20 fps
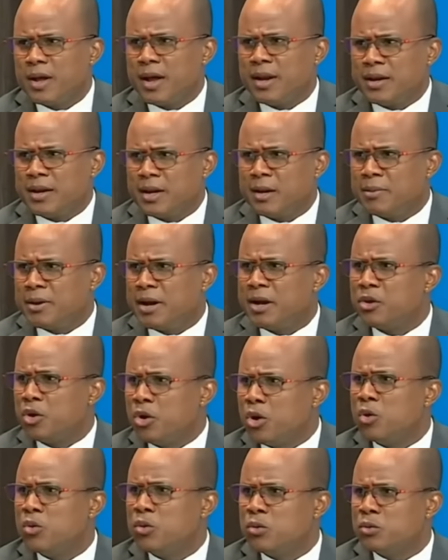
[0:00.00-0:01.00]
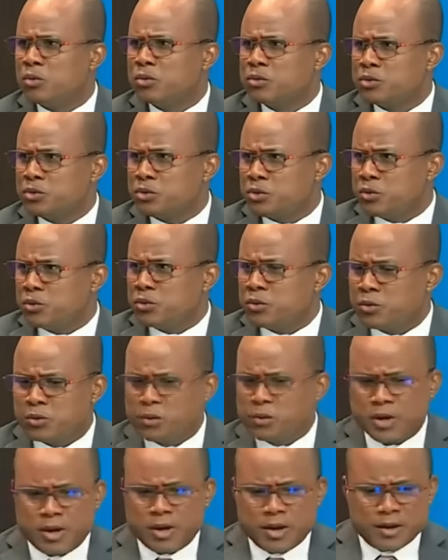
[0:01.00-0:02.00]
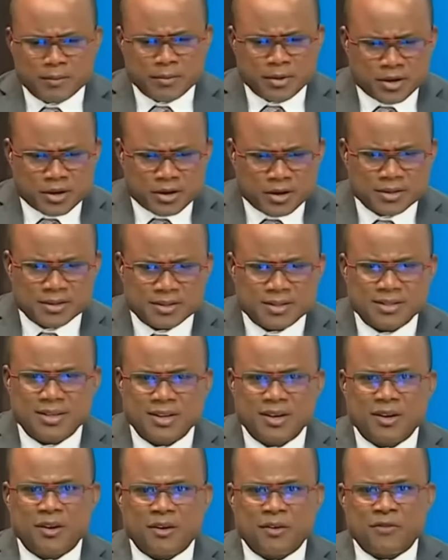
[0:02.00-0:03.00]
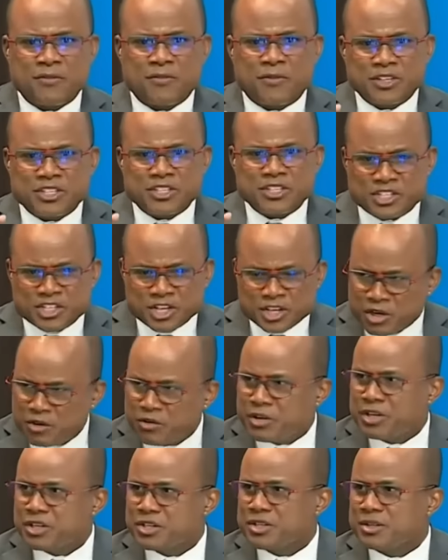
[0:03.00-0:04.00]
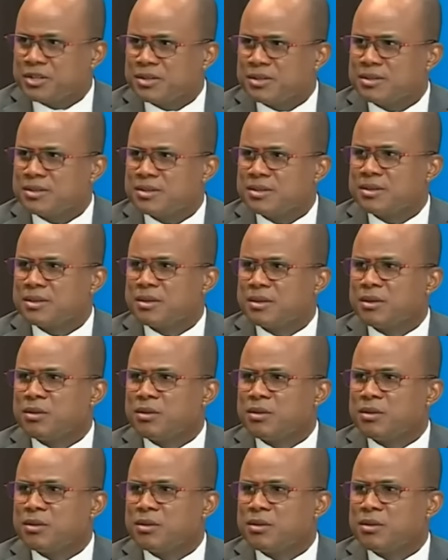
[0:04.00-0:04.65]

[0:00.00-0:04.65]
And I'll apply the how to you, because for generations,